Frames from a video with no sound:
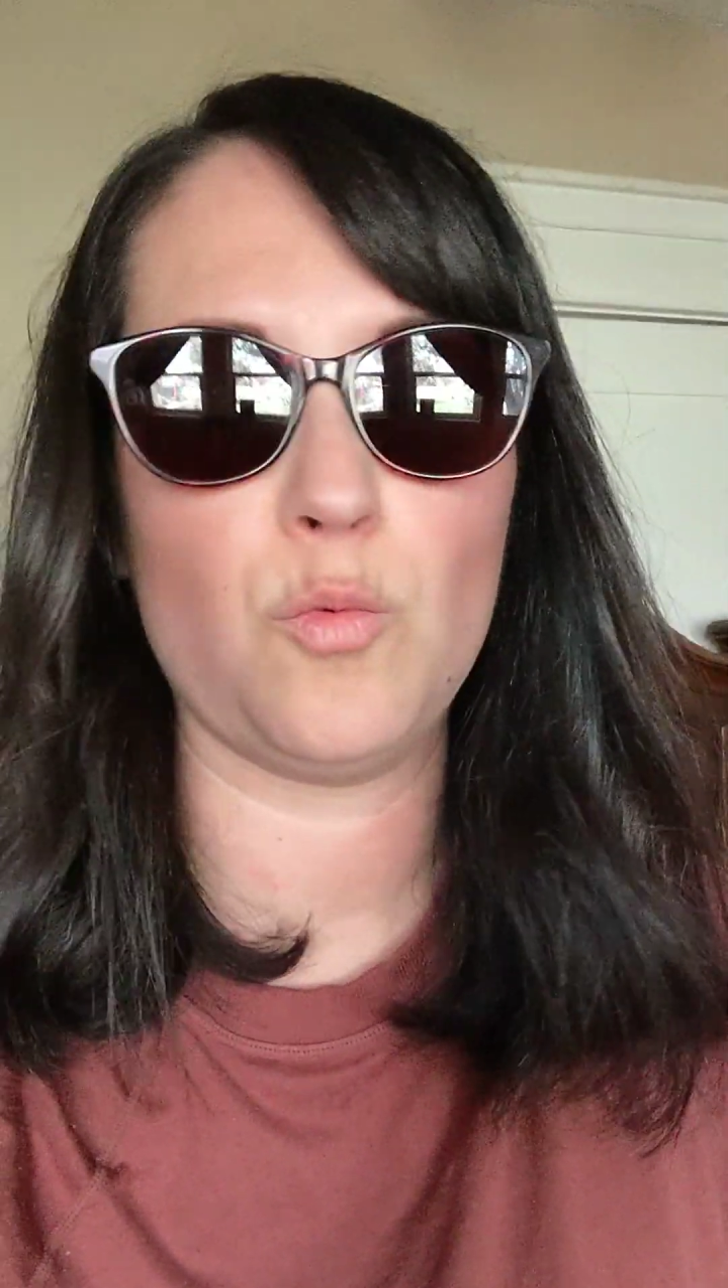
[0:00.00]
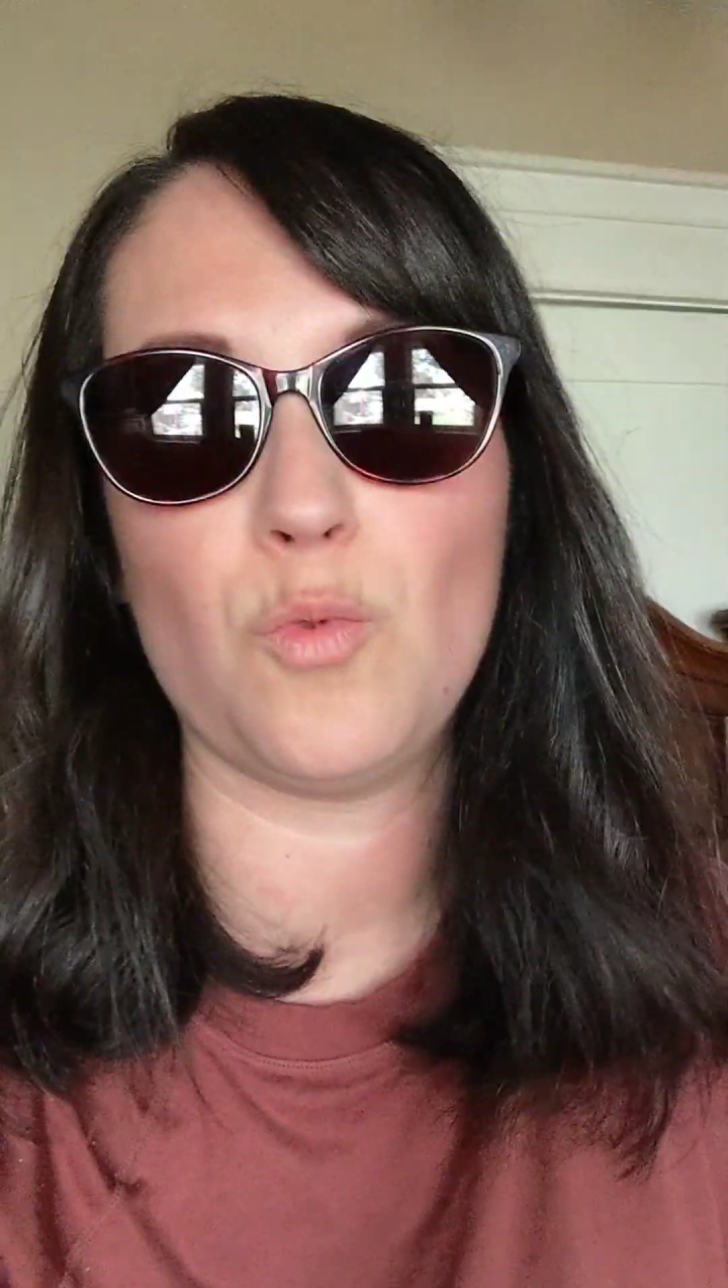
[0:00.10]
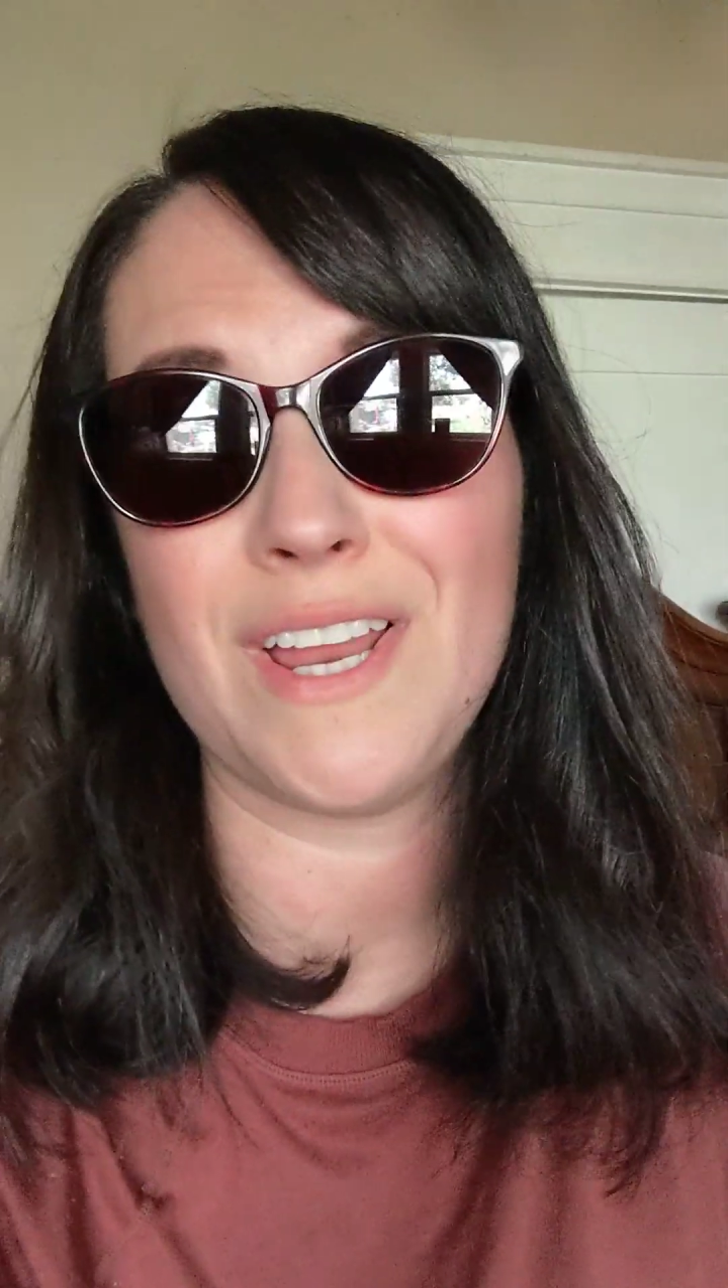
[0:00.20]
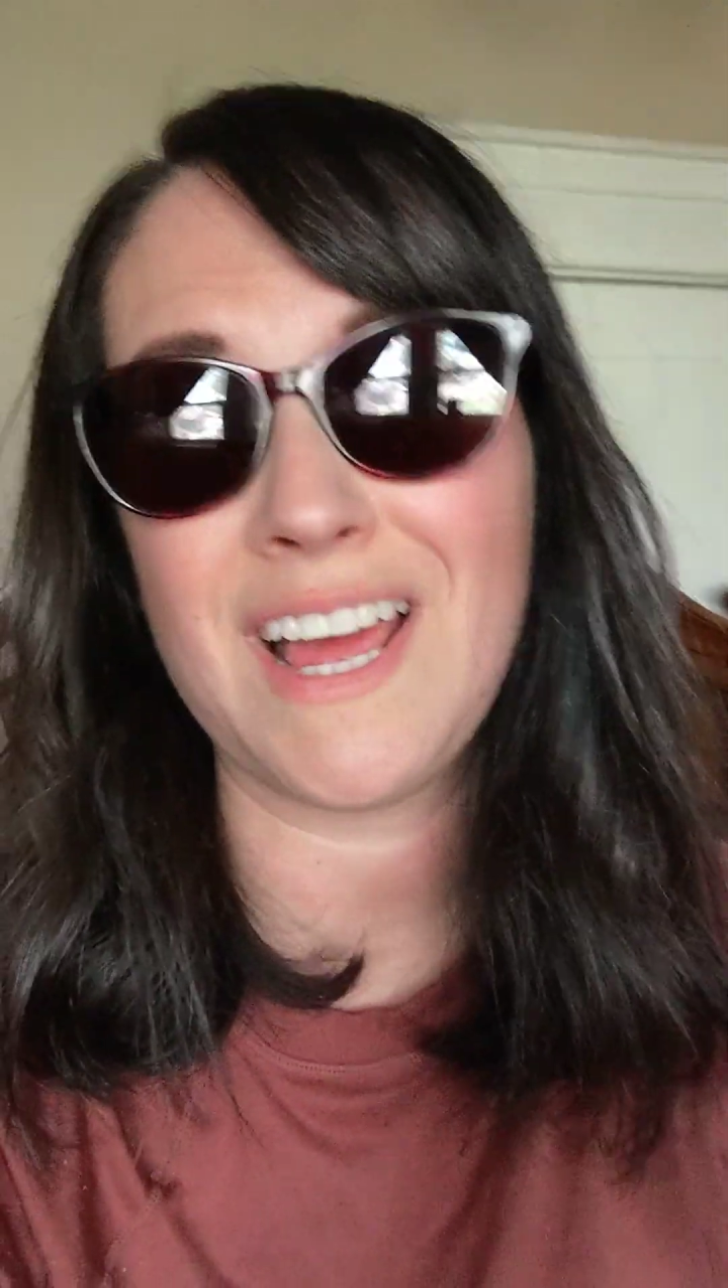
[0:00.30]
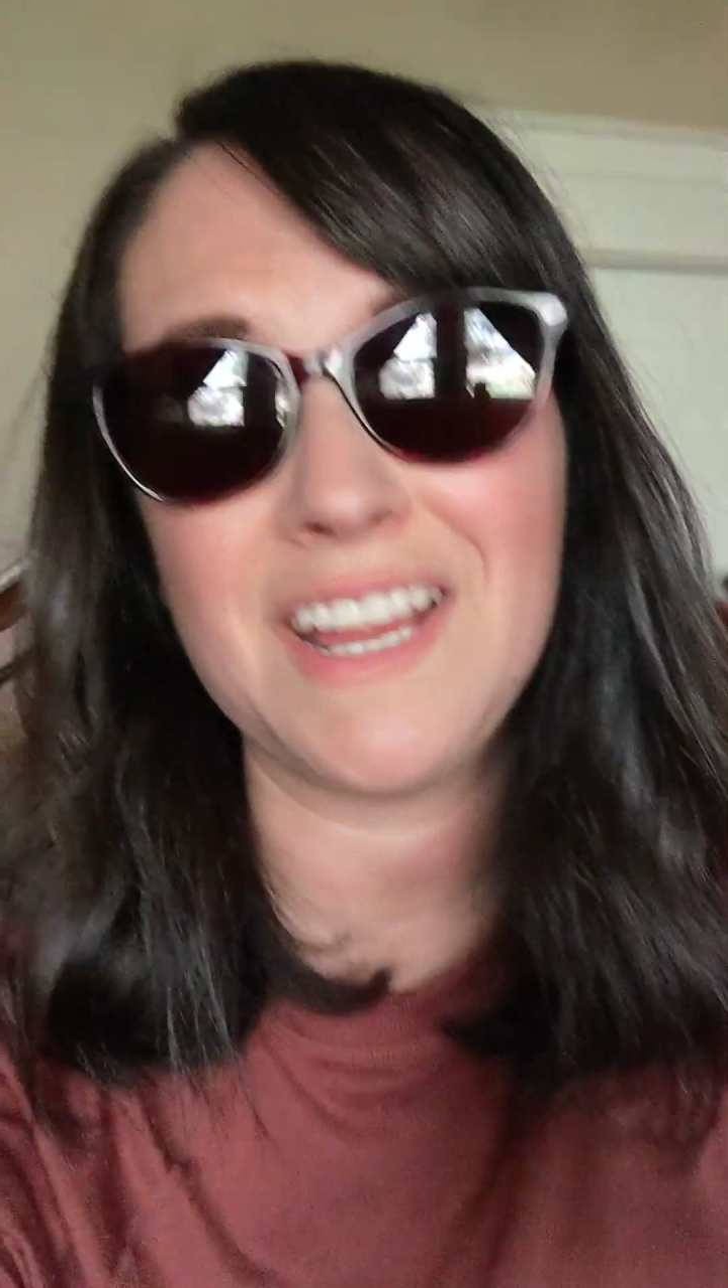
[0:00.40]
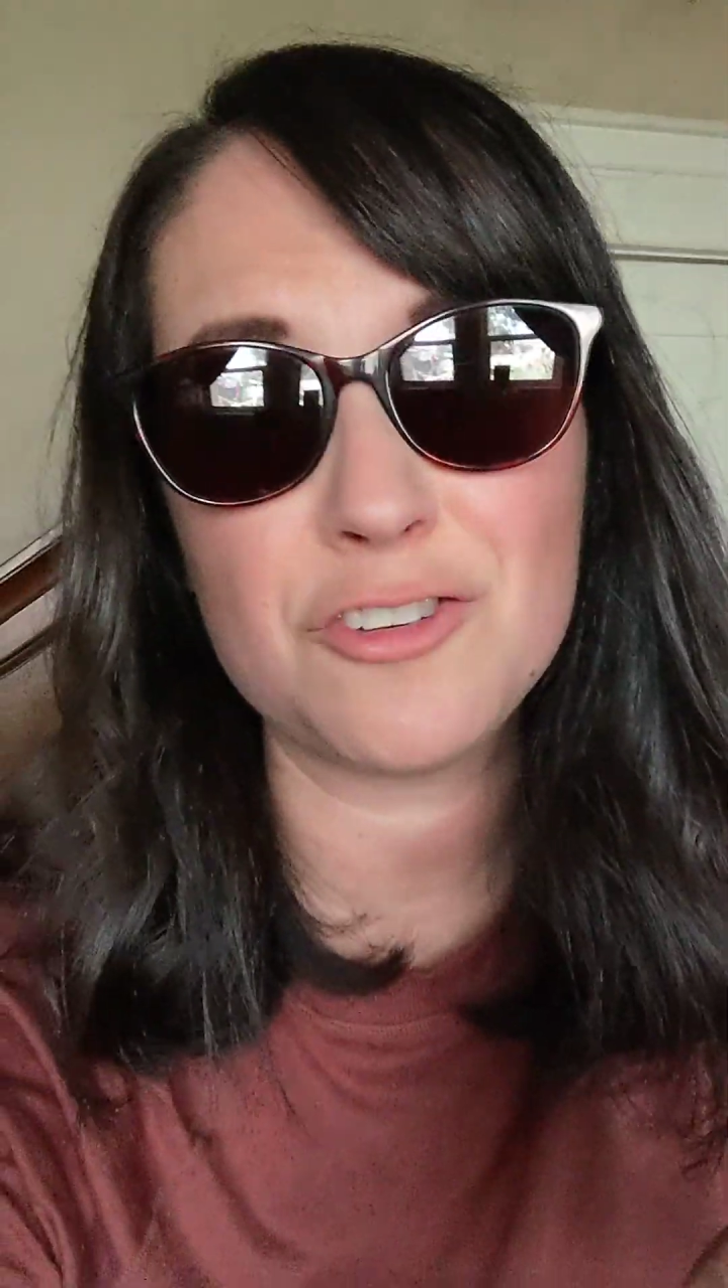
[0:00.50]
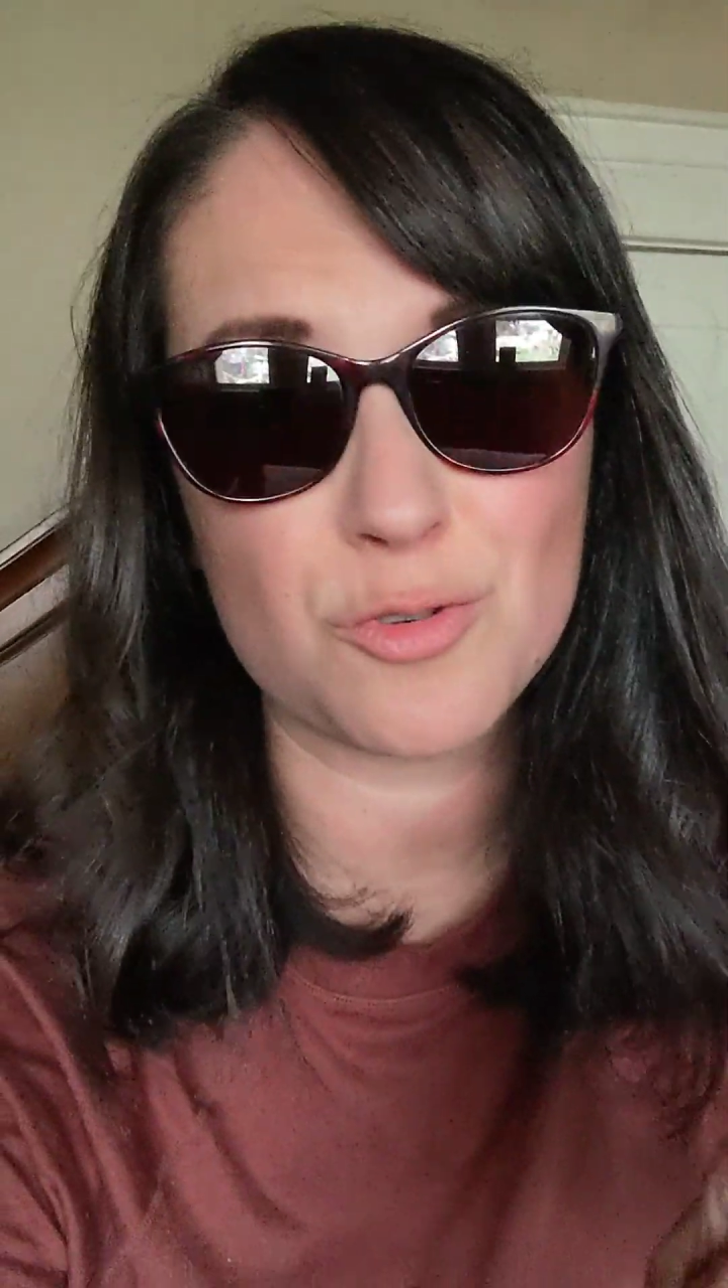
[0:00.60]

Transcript: when I